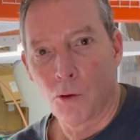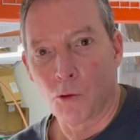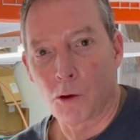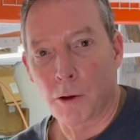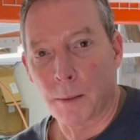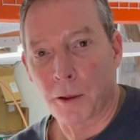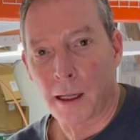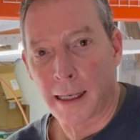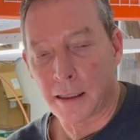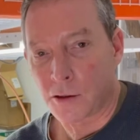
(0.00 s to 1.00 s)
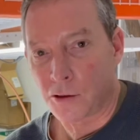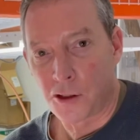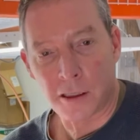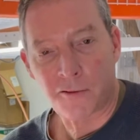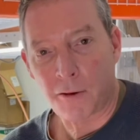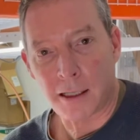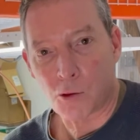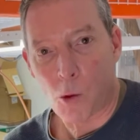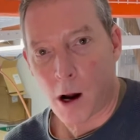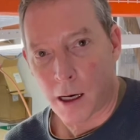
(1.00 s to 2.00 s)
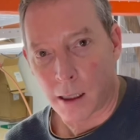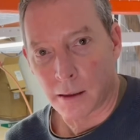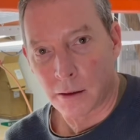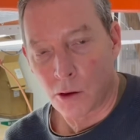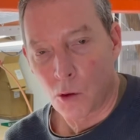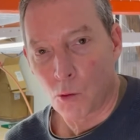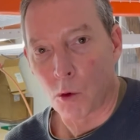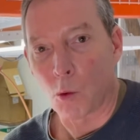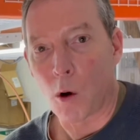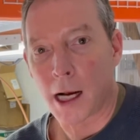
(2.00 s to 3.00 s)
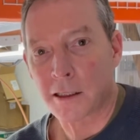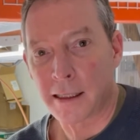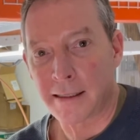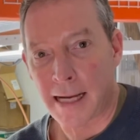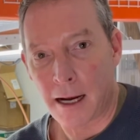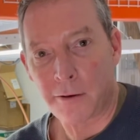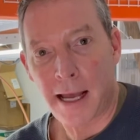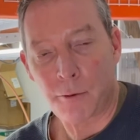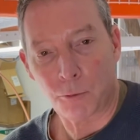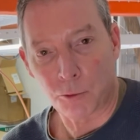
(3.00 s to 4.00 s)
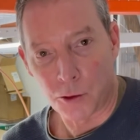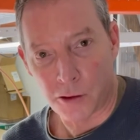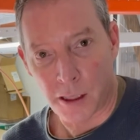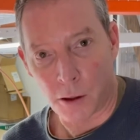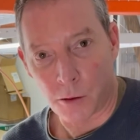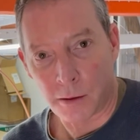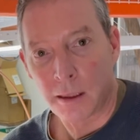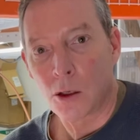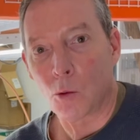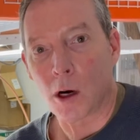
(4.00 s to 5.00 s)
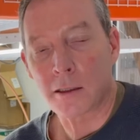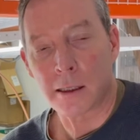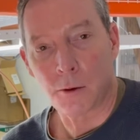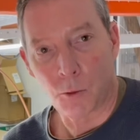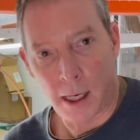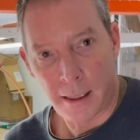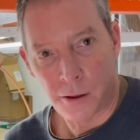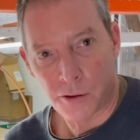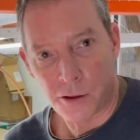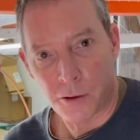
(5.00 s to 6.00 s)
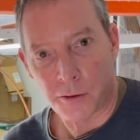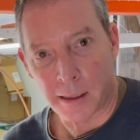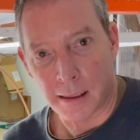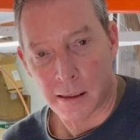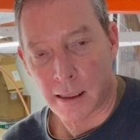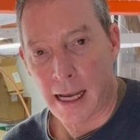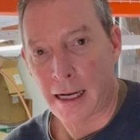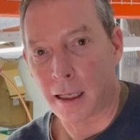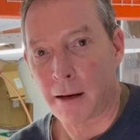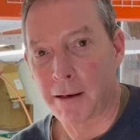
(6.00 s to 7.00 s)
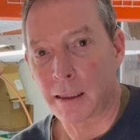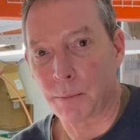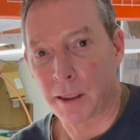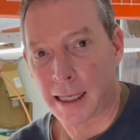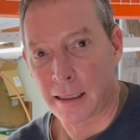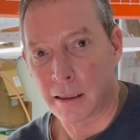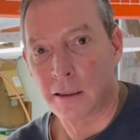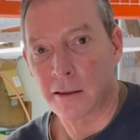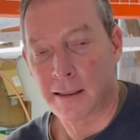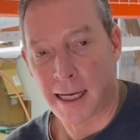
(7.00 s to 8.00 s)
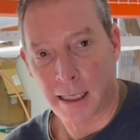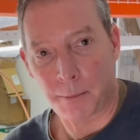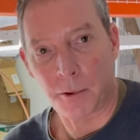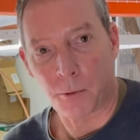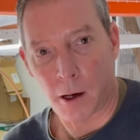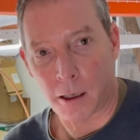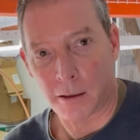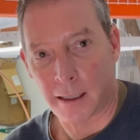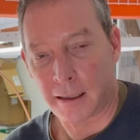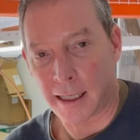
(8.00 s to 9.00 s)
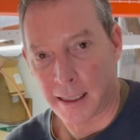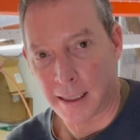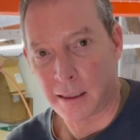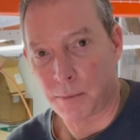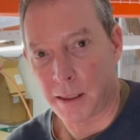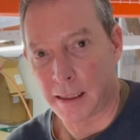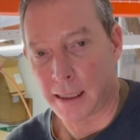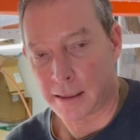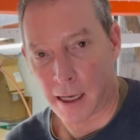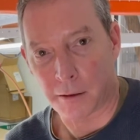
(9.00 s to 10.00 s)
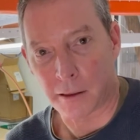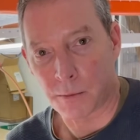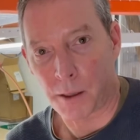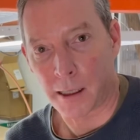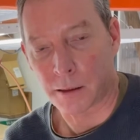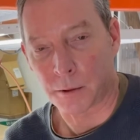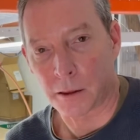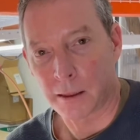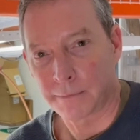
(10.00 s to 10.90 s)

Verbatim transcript: When we apply just fresh water, we're washing down that root zone, washing away those nutrients and allowing the plant to take up the water that they need to be as healthy as possible.